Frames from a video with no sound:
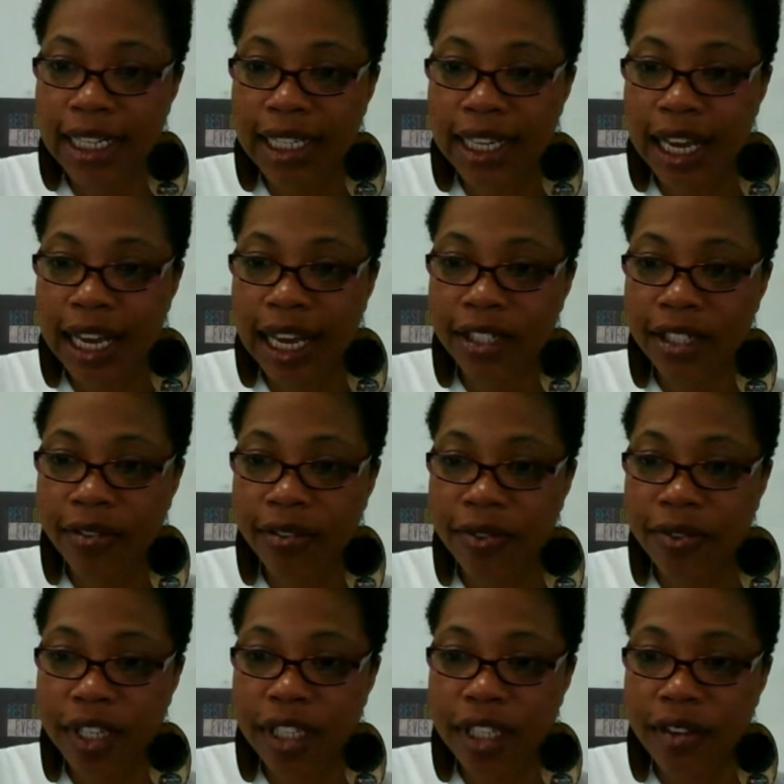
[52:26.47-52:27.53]
aside some
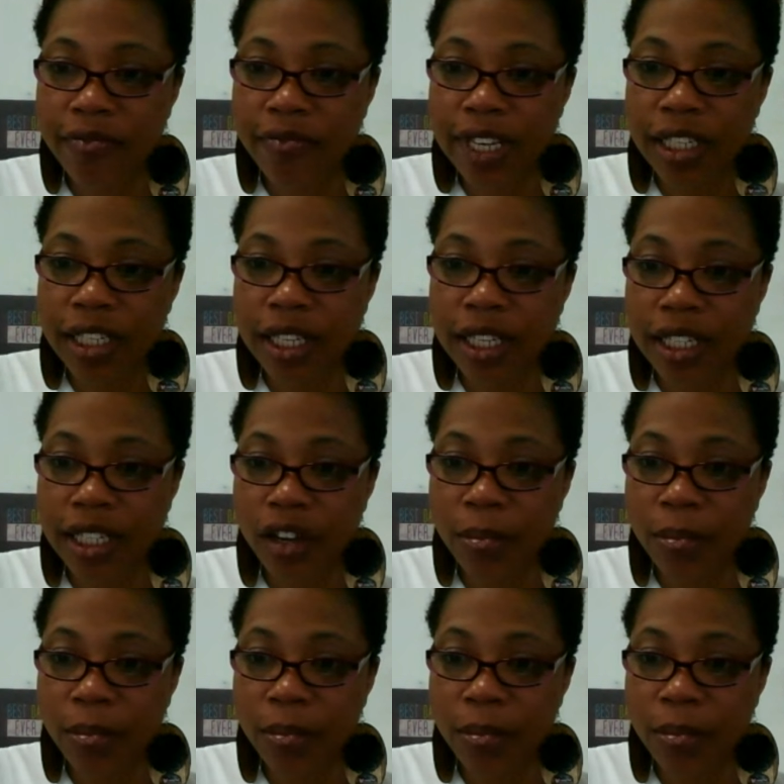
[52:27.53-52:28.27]
funds to invest in himself,